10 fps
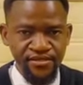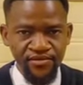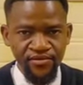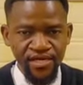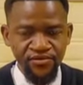
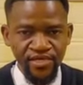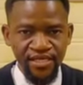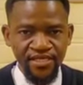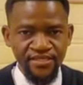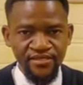Well, we
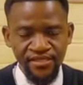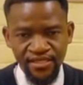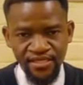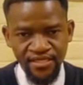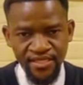can
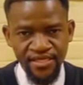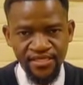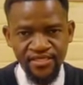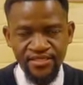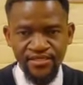seal
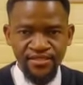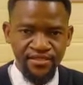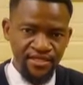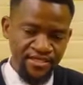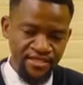it
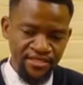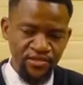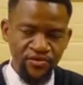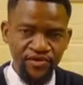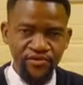and send it
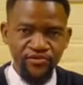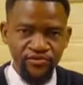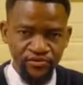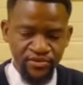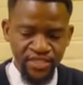over to
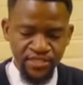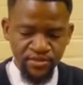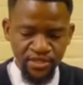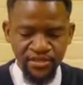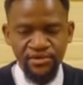be
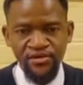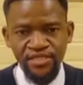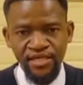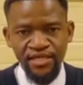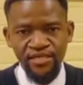inspected by
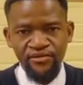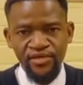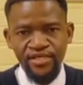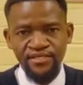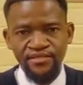Oshakati
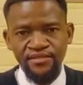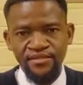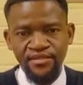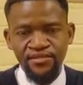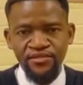colleagues.
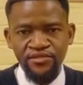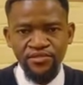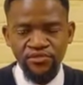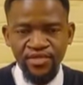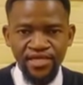
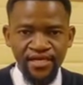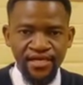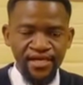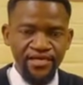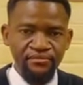So in that
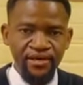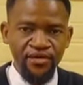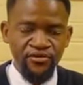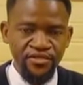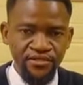regard,
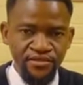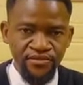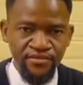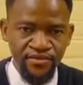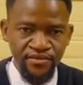embargoes
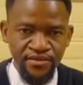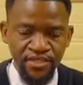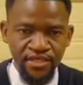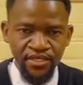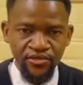
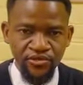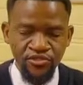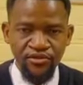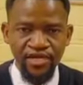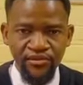
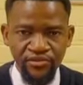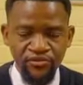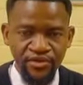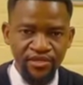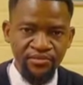also come
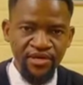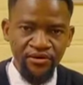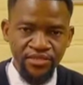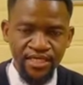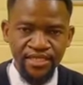through, and
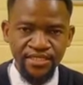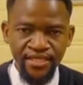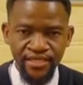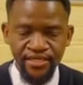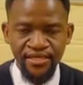embargoes are
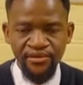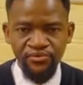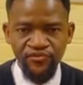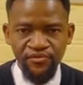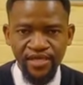signed and
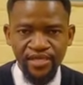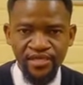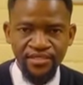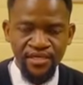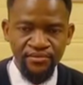approved by the
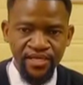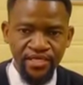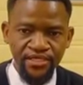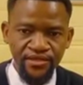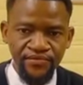regional
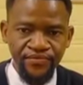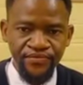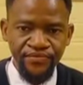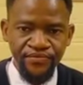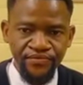manager
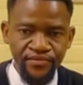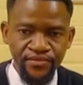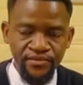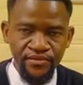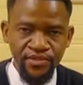
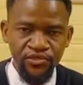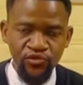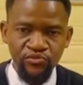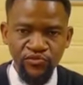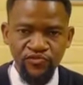
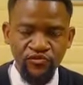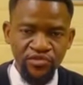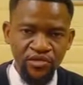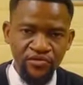to move goods out